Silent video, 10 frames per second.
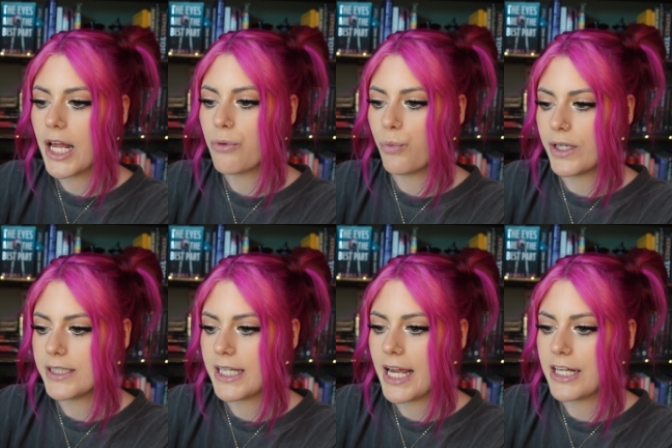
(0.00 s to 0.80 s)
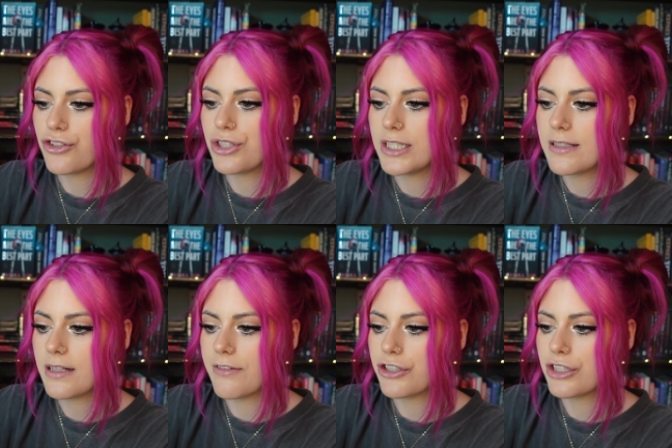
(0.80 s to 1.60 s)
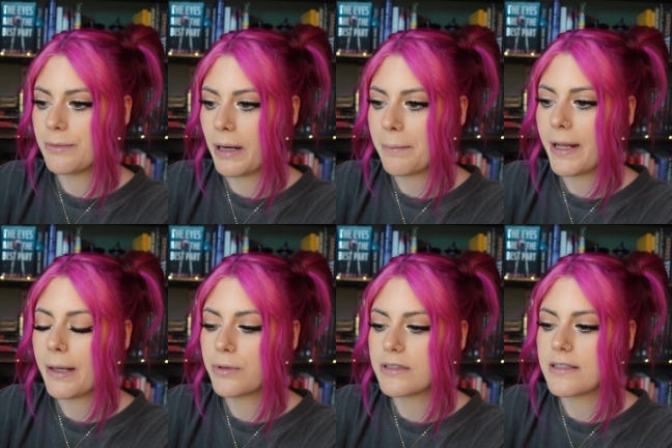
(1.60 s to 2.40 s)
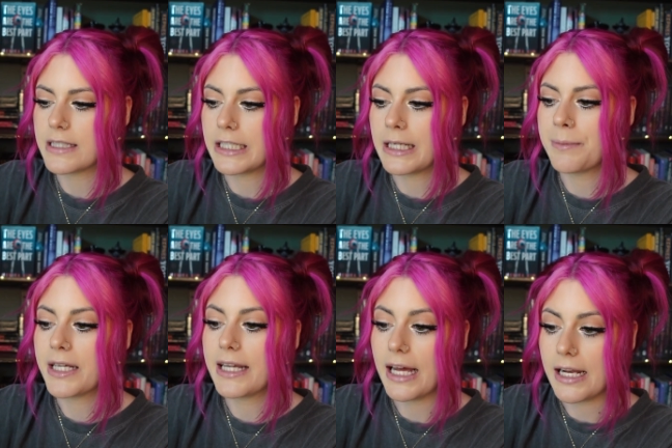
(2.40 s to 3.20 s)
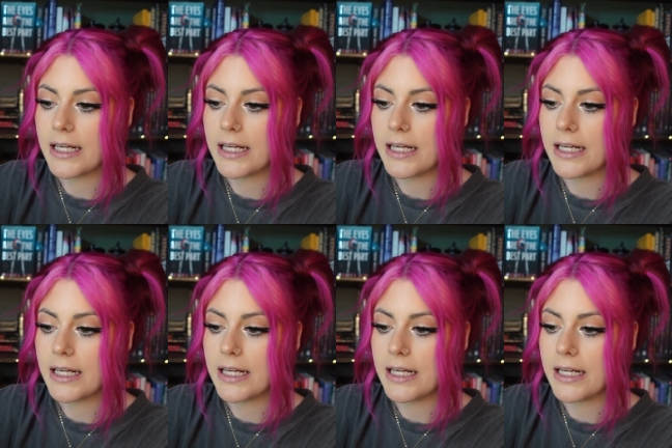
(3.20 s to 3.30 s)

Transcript: and one day she discovers she might be able to see him again.